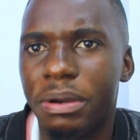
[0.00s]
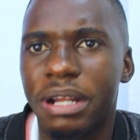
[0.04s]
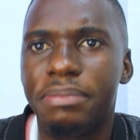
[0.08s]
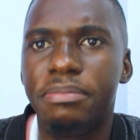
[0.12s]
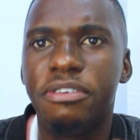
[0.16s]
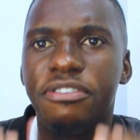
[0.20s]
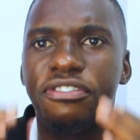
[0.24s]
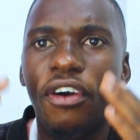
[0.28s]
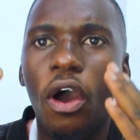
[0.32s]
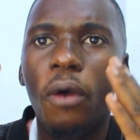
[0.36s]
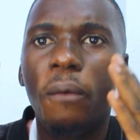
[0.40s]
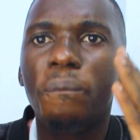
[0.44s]
But
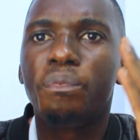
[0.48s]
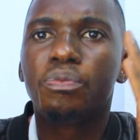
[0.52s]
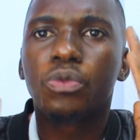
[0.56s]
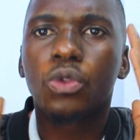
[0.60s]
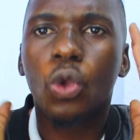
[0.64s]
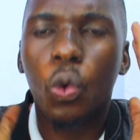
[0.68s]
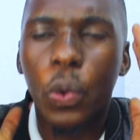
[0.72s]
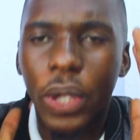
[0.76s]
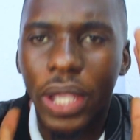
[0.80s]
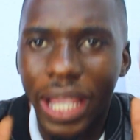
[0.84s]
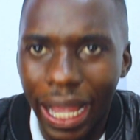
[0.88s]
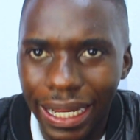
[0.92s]

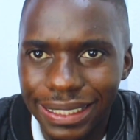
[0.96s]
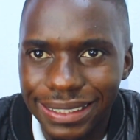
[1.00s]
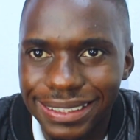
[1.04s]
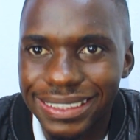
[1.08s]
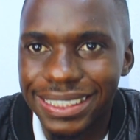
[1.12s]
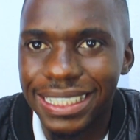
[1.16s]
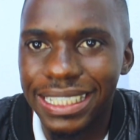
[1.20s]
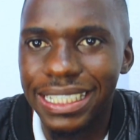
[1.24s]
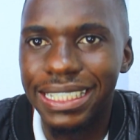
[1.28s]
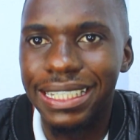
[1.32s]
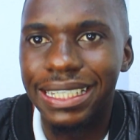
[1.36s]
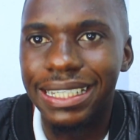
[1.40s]
before we can
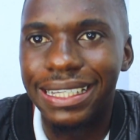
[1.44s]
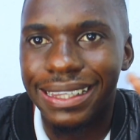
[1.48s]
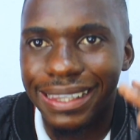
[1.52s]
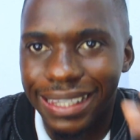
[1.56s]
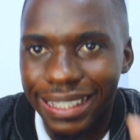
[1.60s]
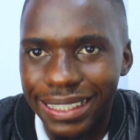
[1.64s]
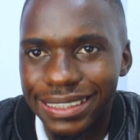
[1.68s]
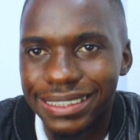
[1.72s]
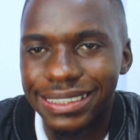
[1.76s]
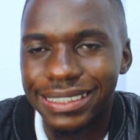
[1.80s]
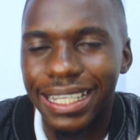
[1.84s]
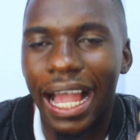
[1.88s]
see
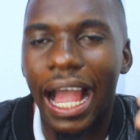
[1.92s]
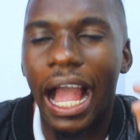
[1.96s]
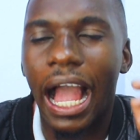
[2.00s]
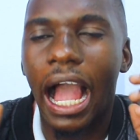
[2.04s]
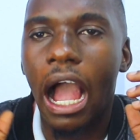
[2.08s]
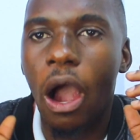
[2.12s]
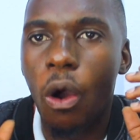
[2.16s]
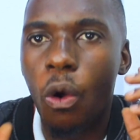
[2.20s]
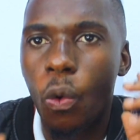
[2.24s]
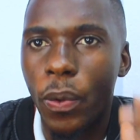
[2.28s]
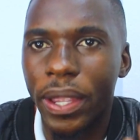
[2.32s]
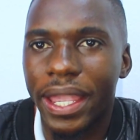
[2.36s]
this,
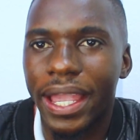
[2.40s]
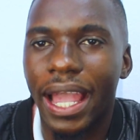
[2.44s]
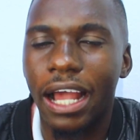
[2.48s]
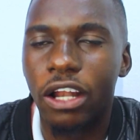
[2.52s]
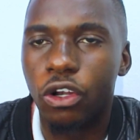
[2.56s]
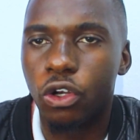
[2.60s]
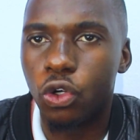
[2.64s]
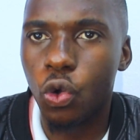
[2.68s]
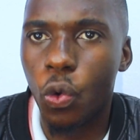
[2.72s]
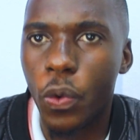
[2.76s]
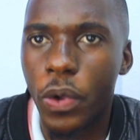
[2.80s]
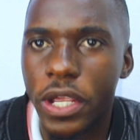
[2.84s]
how we
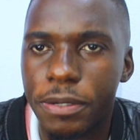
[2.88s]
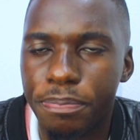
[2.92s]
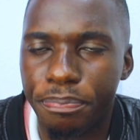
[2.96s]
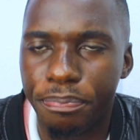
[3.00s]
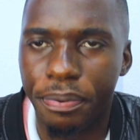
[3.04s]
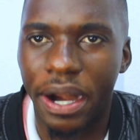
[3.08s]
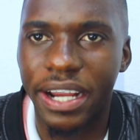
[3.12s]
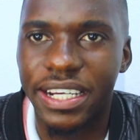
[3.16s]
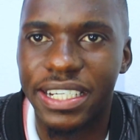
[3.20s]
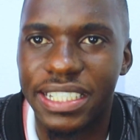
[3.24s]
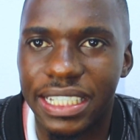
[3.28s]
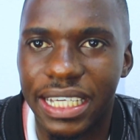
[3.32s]
can do it
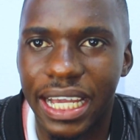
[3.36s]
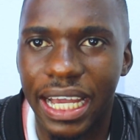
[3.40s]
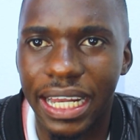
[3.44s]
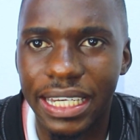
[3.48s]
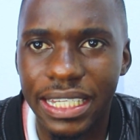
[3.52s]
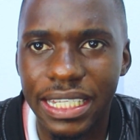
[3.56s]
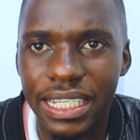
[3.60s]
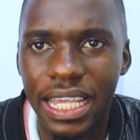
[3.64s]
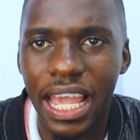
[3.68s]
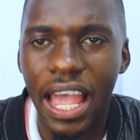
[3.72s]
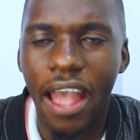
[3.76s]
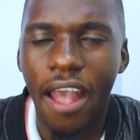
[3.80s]

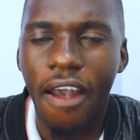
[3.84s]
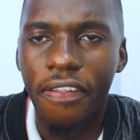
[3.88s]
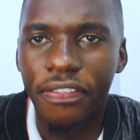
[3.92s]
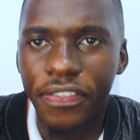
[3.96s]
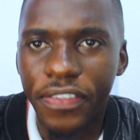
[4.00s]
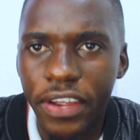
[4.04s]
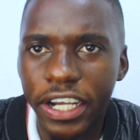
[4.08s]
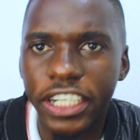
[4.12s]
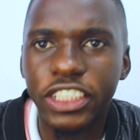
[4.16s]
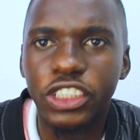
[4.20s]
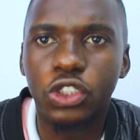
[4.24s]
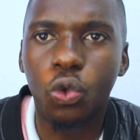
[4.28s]
practically,
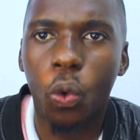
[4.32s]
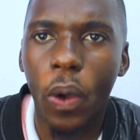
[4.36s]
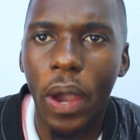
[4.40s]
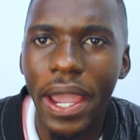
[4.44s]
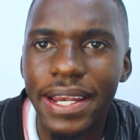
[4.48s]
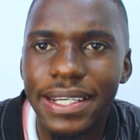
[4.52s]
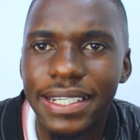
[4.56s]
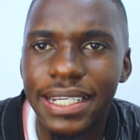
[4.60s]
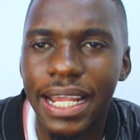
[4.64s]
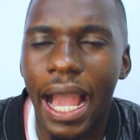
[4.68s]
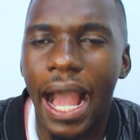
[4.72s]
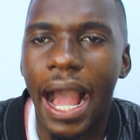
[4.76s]
there is
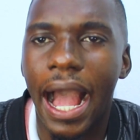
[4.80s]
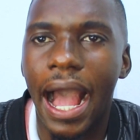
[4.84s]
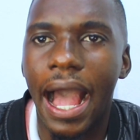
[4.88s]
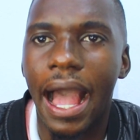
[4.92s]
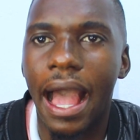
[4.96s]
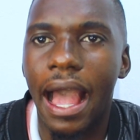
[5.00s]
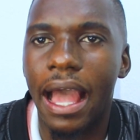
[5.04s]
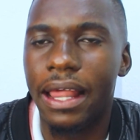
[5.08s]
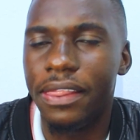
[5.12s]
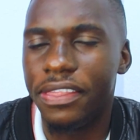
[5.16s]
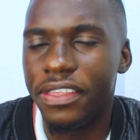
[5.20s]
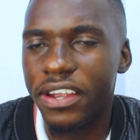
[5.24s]
quite
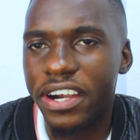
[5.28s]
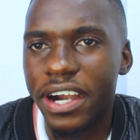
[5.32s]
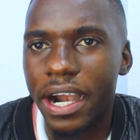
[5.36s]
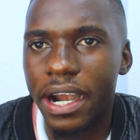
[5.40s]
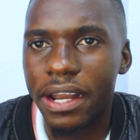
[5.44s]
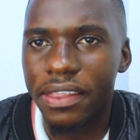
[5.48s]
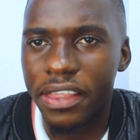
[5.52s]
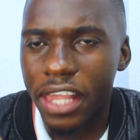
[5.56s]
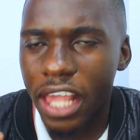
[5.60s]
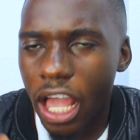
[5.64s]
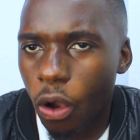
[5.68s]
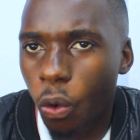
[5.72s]

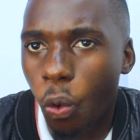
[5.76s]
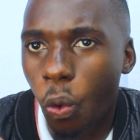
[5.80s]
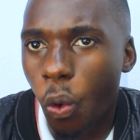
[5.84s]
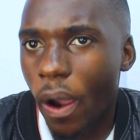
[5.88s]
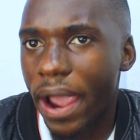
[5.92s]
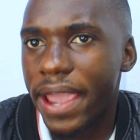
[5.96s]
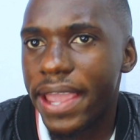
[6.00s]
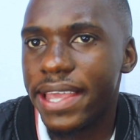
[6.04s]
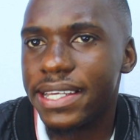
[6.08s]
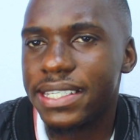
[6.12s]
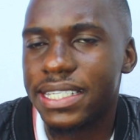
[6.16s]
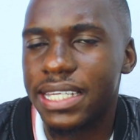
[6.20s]
there are
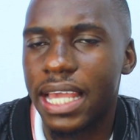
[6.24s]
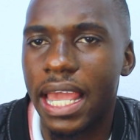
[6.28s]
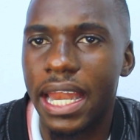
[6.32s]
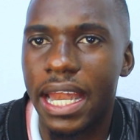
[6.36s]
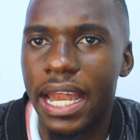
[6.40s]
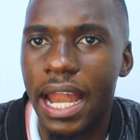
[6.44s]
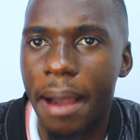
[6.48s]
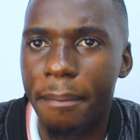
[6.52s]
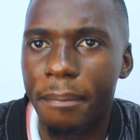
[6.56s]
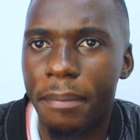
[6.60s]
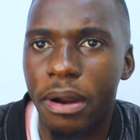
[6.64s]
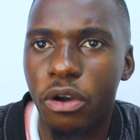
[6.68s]
quite a
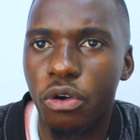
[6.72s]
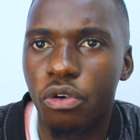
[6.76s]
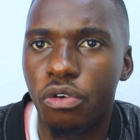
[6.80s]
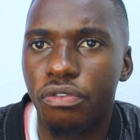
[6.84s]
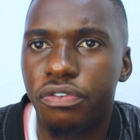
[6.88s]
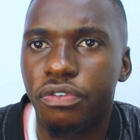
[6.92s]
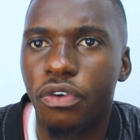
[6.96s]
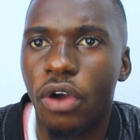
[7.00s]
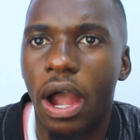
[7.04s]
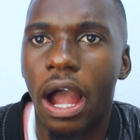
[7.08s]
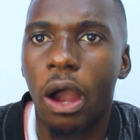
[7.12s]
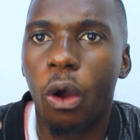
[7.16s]
number
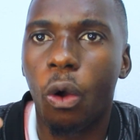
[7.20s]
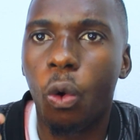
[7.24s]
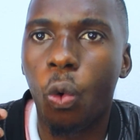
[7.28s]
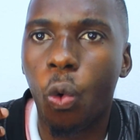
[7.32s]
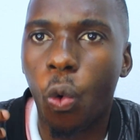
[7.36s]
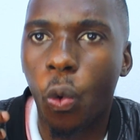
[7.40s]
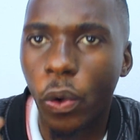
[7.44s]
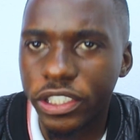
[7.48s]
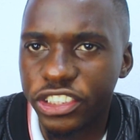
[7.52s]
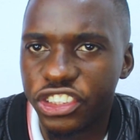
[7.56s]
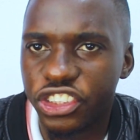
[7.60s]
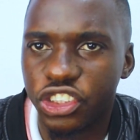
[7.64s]
of
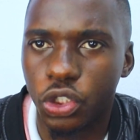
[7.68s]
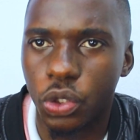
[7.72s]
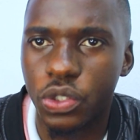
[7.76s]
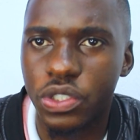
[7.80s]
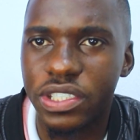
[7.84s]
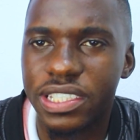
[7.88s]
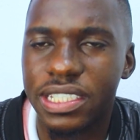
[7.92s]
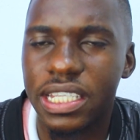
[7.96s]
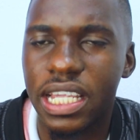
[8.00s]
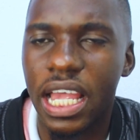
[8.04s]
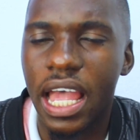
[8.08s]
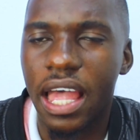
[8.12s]

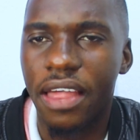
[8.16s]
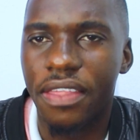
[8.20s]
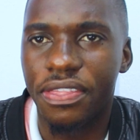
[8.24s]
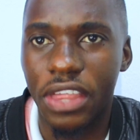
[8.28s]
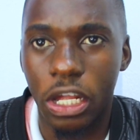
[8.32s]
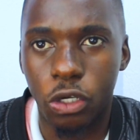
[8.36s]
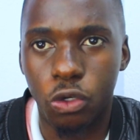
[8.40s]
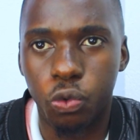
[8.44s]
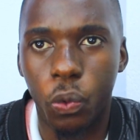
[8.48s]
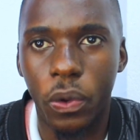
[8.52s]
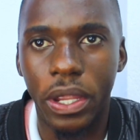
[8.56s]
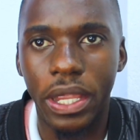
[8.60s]
questions
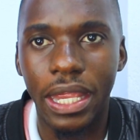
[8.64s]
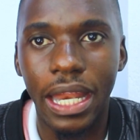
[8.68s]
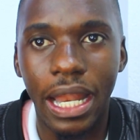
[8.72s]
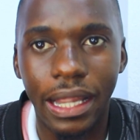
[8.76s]
that